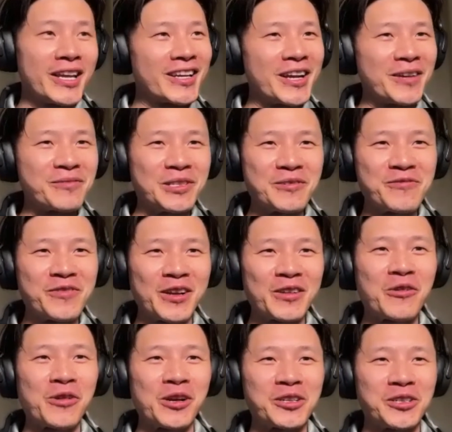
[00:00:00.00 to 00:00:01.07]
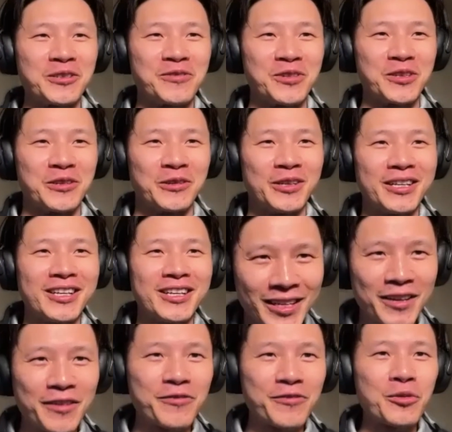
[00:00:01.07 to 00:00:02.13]
comes some fun question for you.
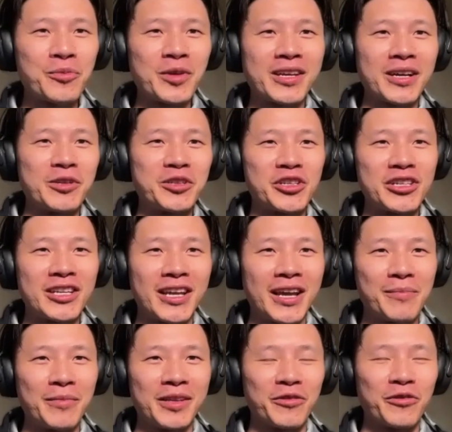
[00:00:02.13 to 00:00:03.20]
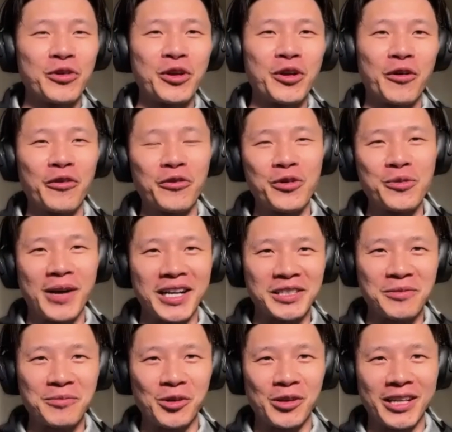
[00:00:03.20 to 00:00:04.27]
If you become a GM in the 3-on-3
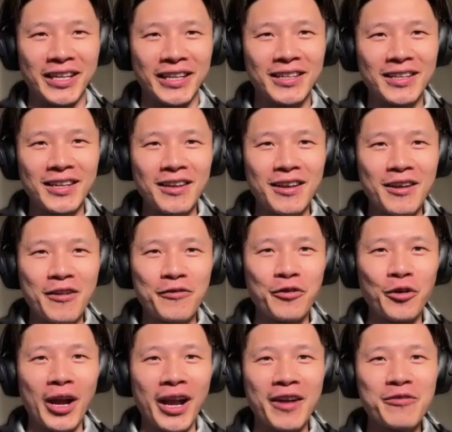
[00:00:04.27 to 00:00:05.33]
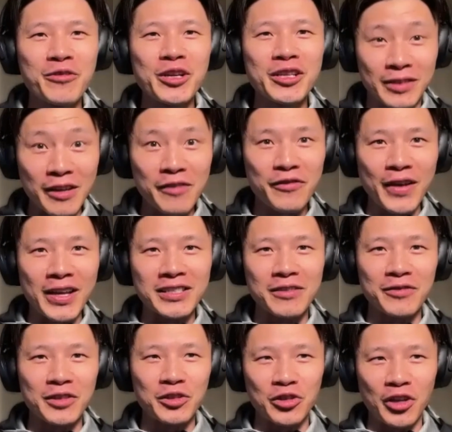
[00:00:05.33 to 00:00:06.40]
basketball league, for every defensive
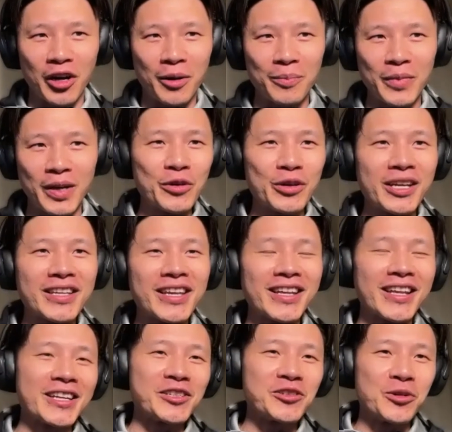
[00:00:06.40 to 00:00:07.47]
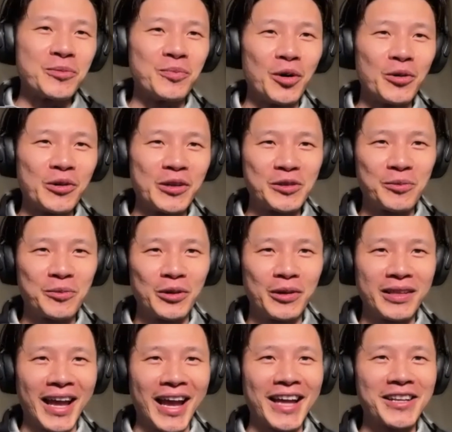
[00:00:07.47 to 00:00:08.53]
stop, you can get extra
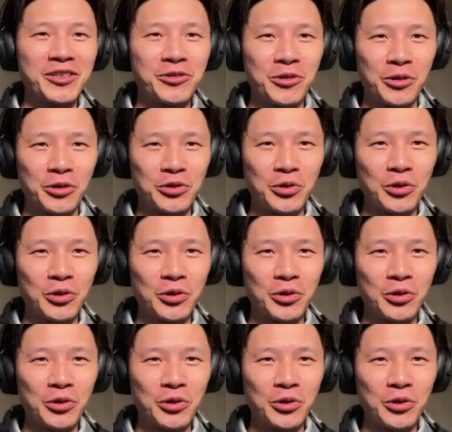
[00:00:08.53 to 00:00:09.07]
bonus point added to your